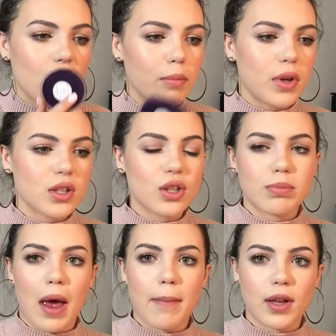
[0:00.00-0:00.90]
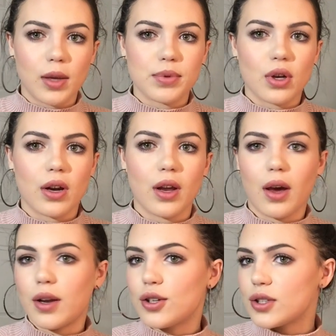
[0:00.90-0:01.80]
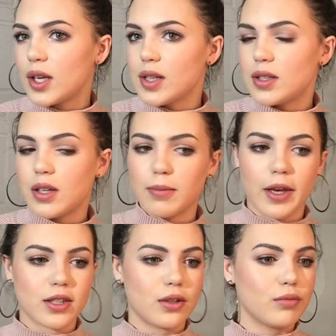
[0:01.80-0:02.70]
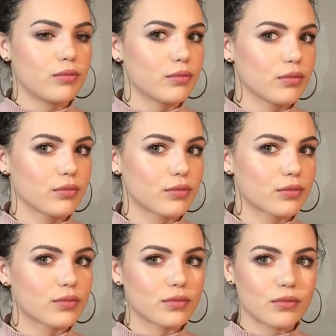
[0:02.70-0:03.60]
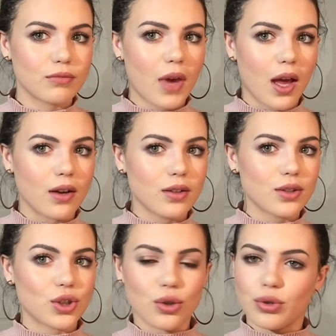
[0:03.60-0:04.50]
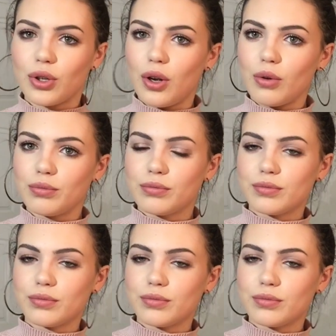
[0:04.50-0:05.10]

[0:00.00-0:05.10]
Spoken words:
I basically just pat my lips on it, and it just instantly makes it matte. So, you know,